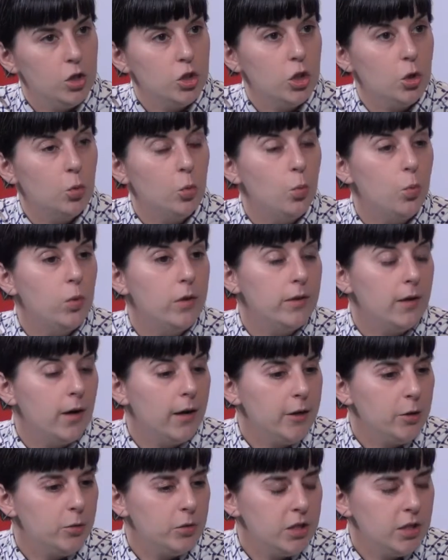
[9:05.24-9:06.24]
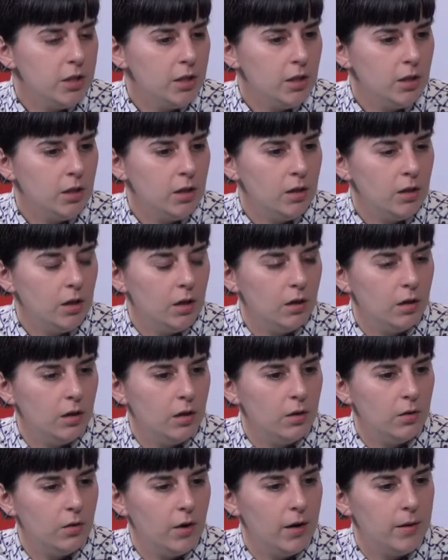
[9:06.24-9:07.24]
So with IoT,
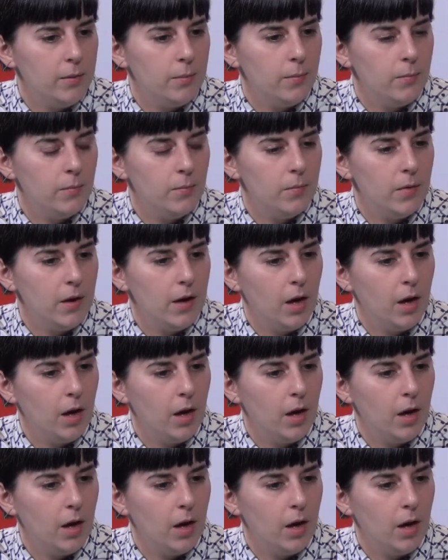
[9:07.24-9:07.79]
I'm